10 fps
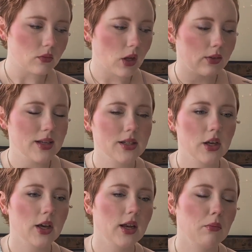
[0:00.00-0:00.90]
This
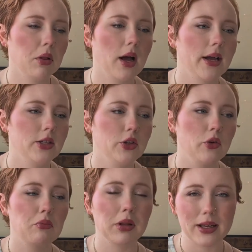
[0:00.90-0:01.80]
could apply to
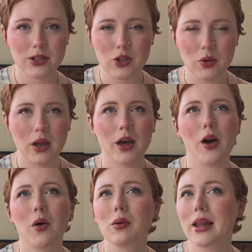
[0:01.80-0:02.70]
places you can
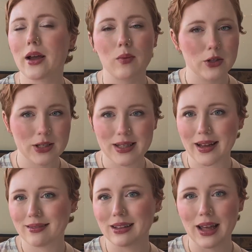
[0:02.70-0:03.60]
go, like we just
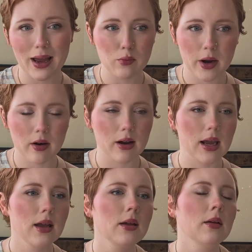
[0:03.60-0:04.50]
said, the
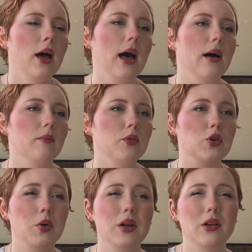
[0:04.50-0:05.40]
library. You
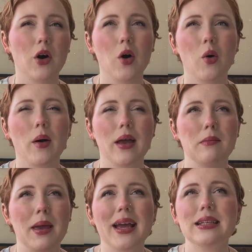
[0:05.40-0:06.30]
could go and
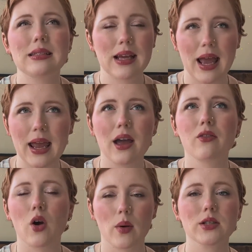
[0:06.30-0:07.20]
make a day of
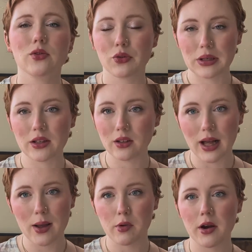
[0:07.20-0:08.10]
going to free little
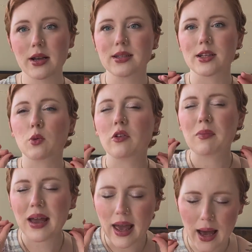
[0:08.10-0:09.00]
libraries. That's one of
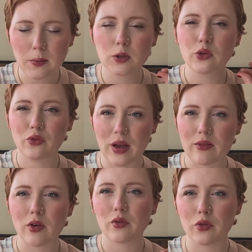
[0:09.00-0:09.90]
my absolute
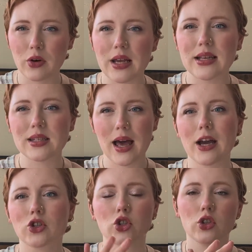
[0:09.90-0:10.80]
favorite free
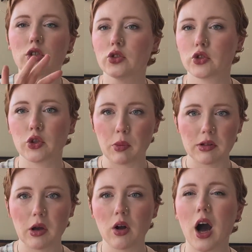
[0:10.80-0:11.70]
/ super
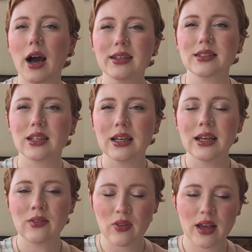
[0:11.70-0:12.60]
low cost
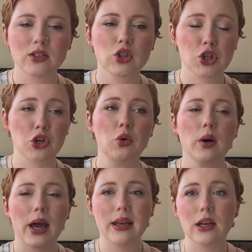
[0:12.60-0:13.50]
things to do when
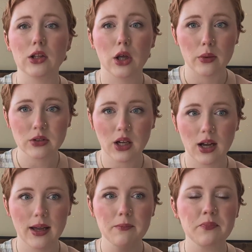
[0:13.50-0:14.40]
I need alone
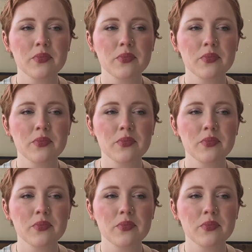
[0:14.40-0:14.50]
time,